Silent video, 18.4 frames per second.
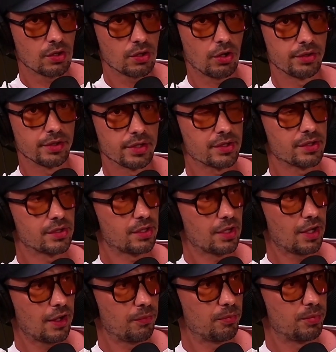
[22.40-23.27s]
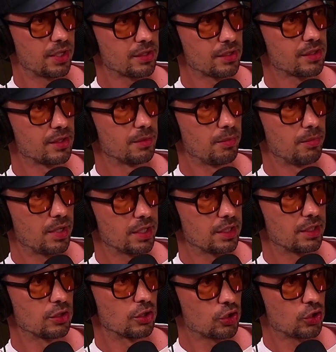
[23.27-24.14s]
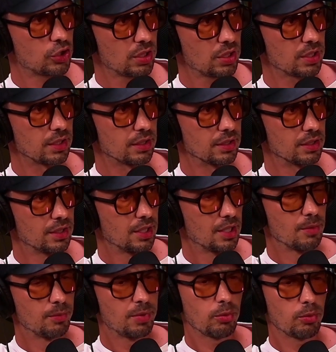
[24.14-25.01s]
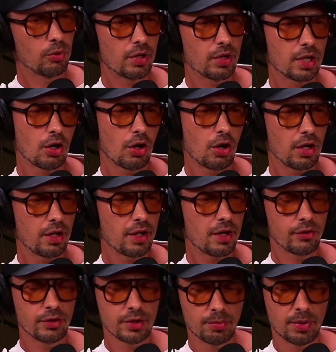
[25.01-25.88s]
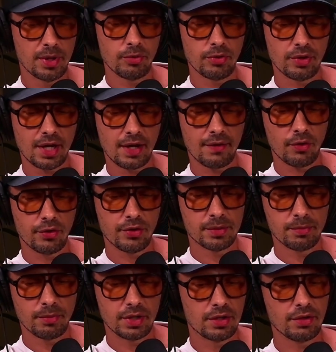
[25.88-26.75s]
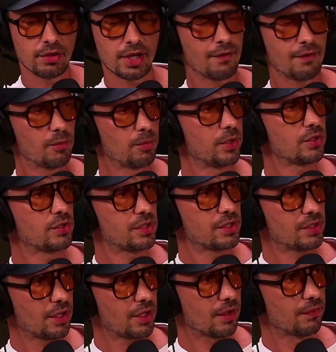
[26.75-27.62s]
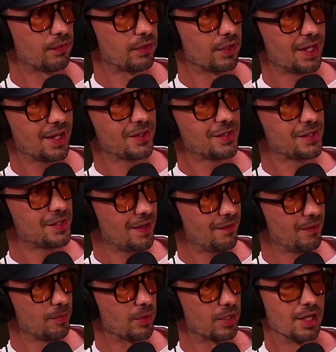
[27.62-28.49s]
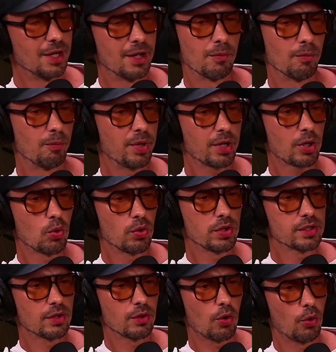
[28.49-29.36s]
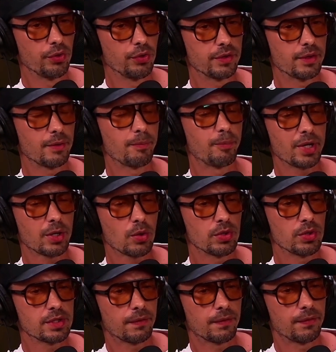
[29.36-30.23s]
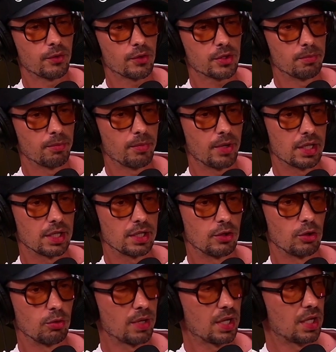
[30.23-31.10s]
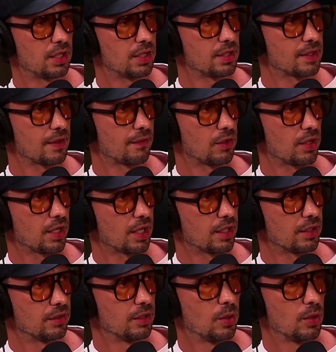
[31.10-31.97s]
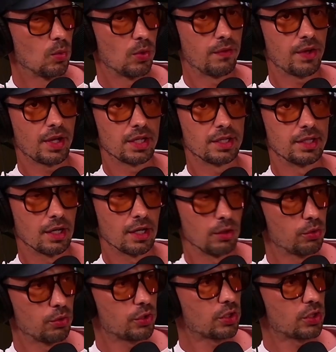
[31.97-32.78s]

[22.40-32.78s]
all this stuff because the money is shitty. People are like, oh, all these people that have all this money. No, they have a bunch of stuff. They can't save the money. Bitcoin's the first money humanity has ever had. We've had yellow